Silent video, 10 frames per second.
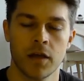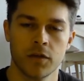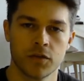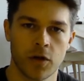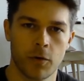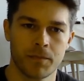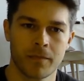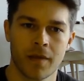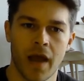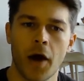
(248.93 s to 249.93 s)
So,
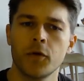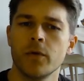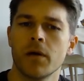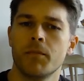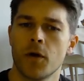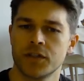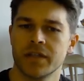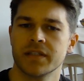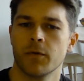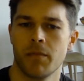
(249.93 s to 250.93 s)
how do we approach
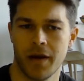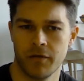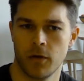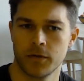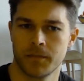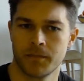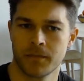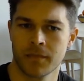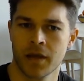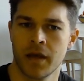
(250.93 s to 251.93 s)
this with ManiVault?
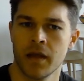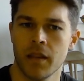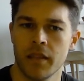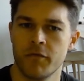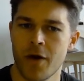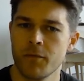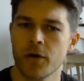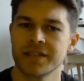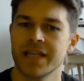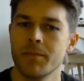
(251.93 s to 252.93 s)
The
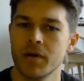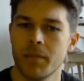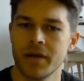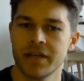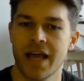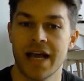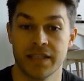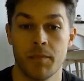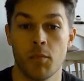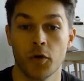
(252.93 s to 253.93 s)
framework is implemented as
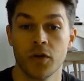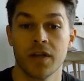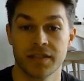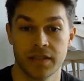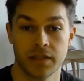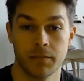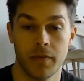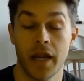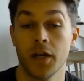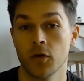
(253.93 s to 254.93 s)
a modular system
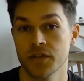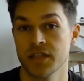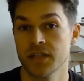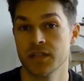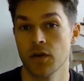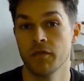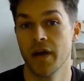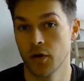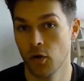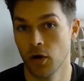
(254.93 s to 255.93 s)
and consists of a
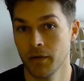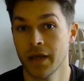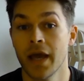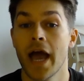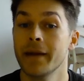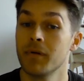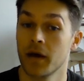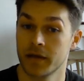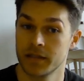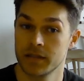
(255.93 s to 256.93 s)
core and
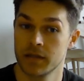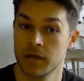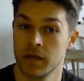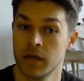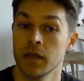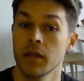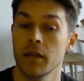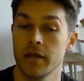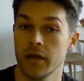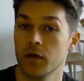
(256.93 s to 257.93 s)
plugins.
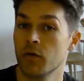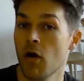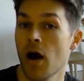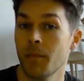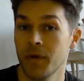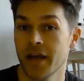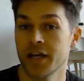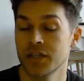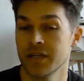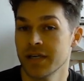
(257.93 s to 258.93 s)
The core
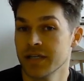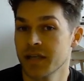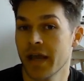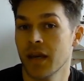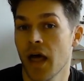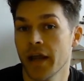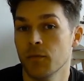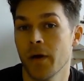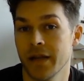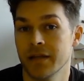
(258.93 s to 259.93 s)
application is a
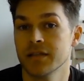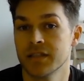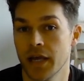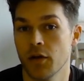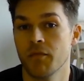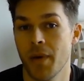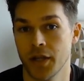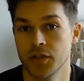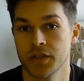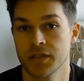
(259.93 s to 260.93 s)
lightweight set of
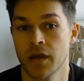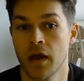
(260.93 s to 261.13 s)
managers,